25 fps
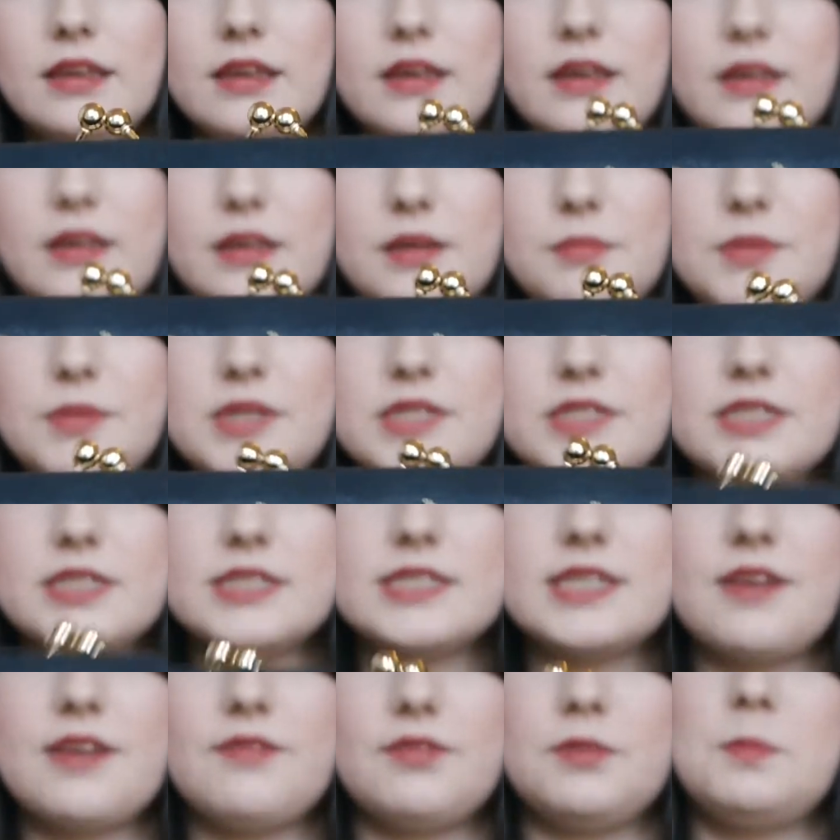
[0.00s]
It
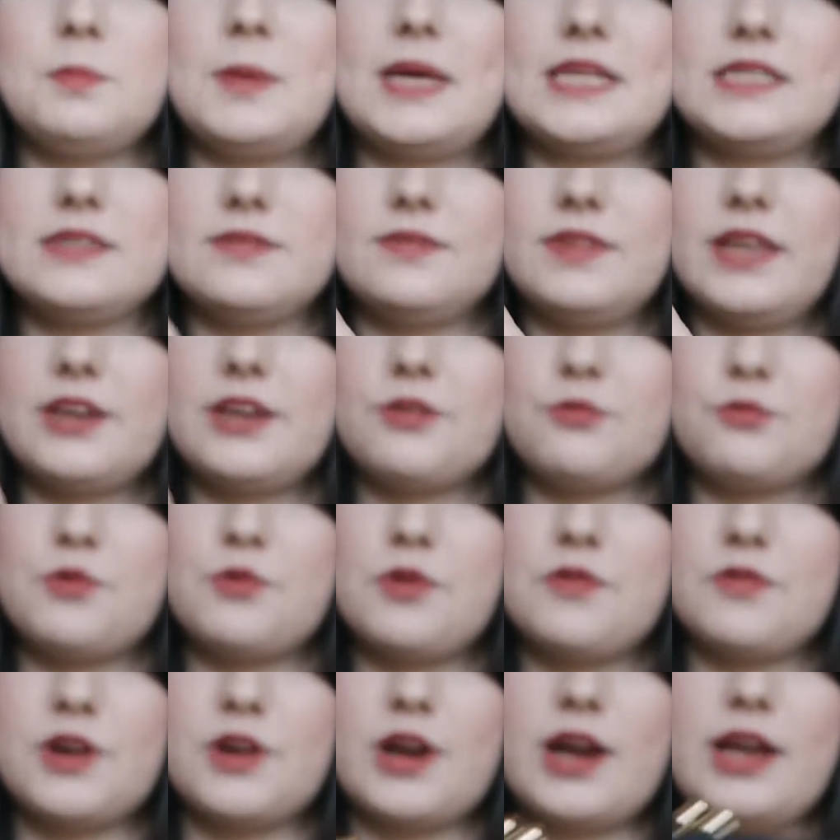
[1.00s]
does have the massive like
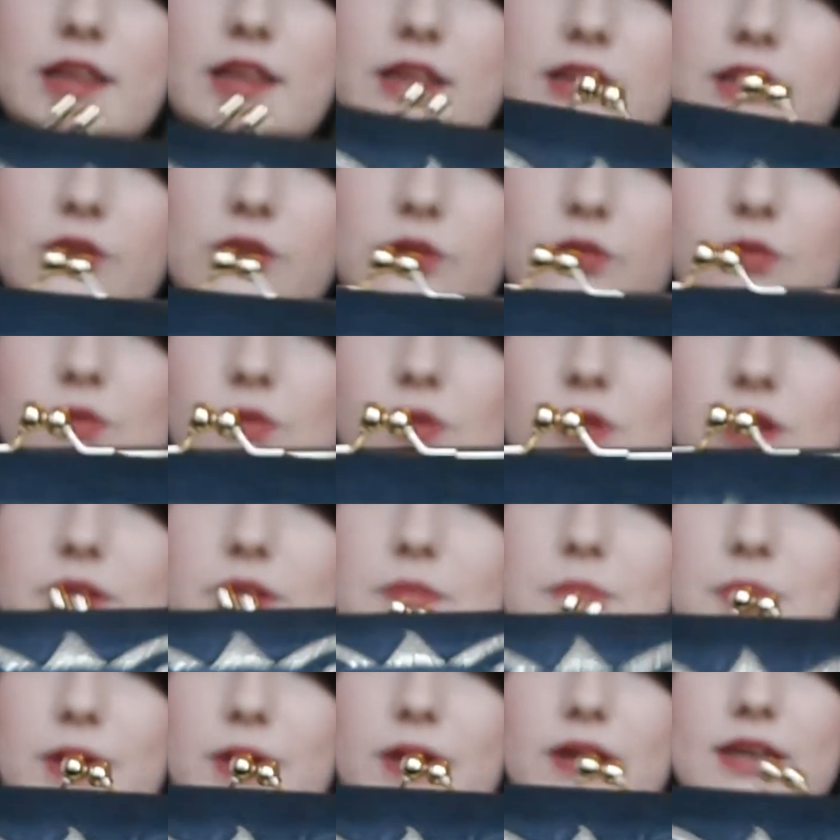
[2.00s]
River Island logo on
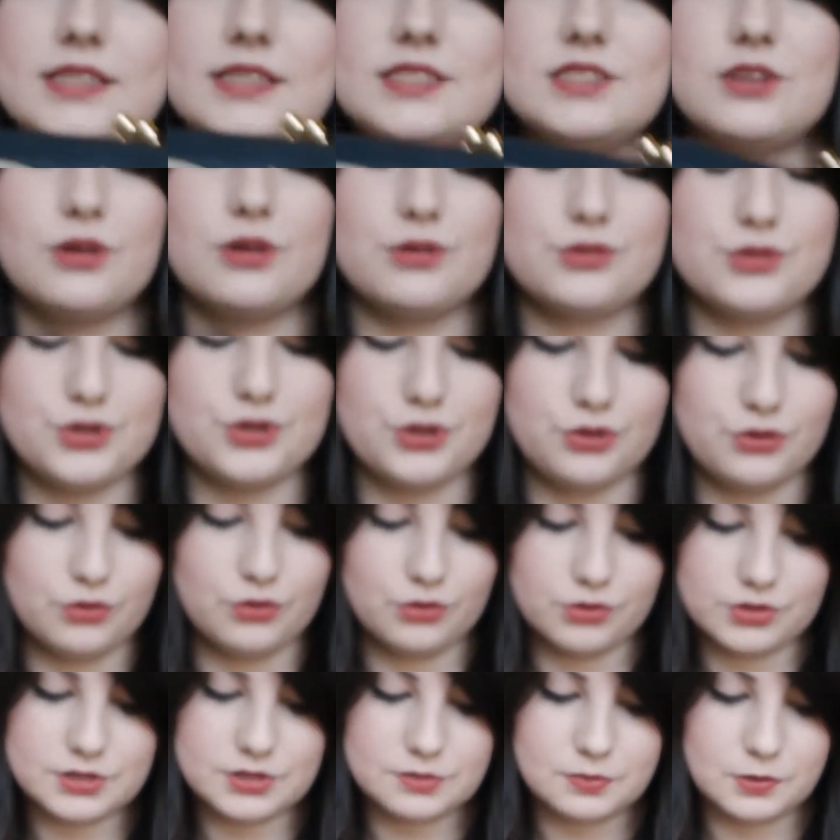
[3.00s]
it, but it's not too
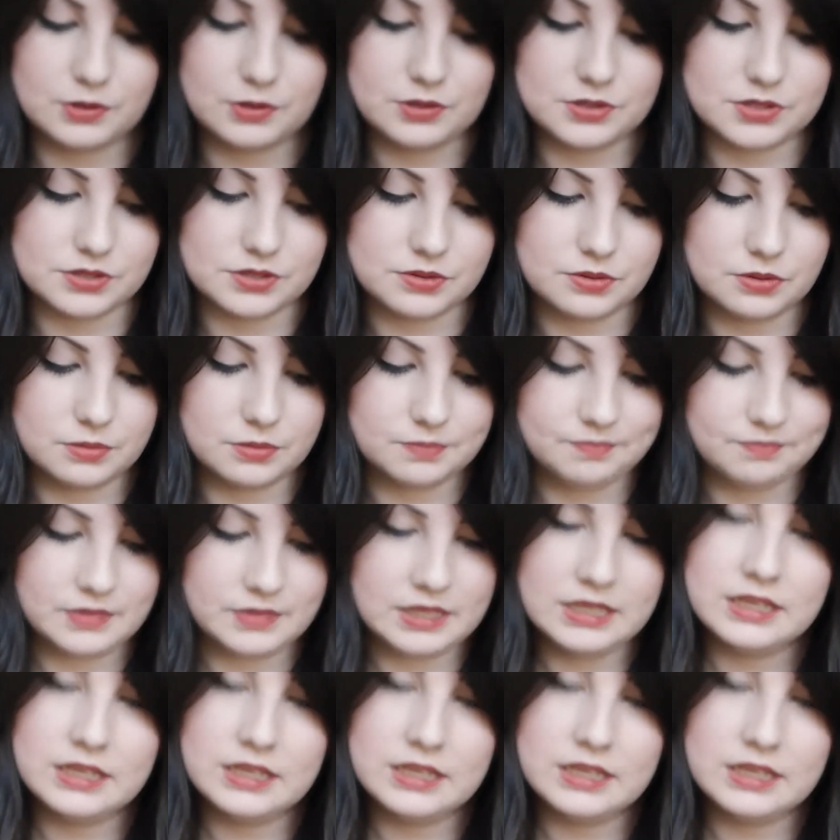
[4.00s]
noticeable, so